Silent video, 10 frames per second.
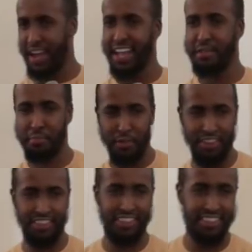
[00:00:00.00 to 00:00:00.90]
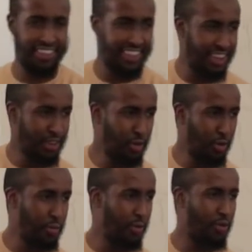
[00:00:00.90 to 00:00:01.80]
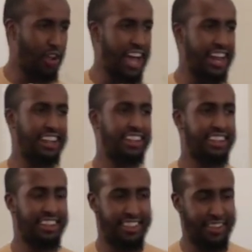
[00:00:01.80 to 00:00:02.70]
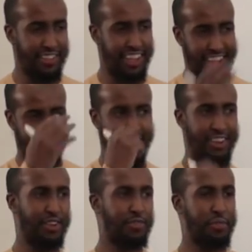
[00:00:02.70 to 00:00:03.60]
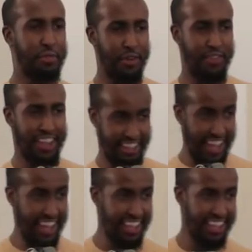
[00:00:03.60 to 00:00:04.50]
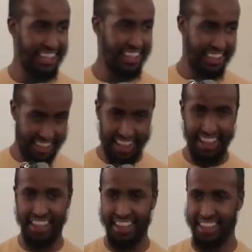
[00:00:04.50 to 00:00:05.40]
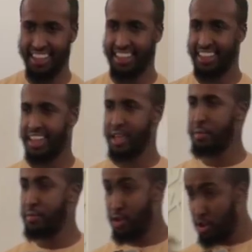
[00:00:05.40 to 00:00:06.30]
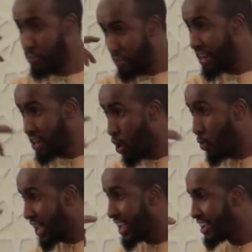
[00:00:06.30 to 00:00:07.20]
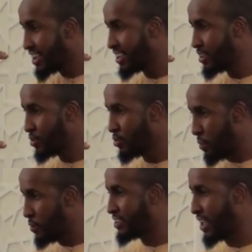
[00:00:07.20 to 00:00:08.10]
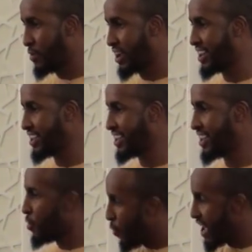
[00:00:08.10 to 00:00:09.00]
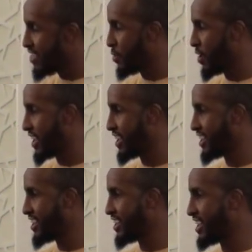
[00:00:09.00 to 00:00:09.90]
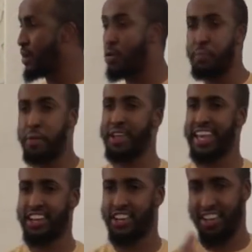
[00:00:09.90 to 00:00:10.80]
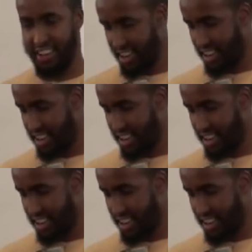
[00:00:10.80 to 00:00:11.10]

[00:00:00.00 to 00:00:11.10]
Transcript: buy books, ulum al-Quran and its tafsir from the book fair. Huh? But knowing what books they want and why they want it and what publication.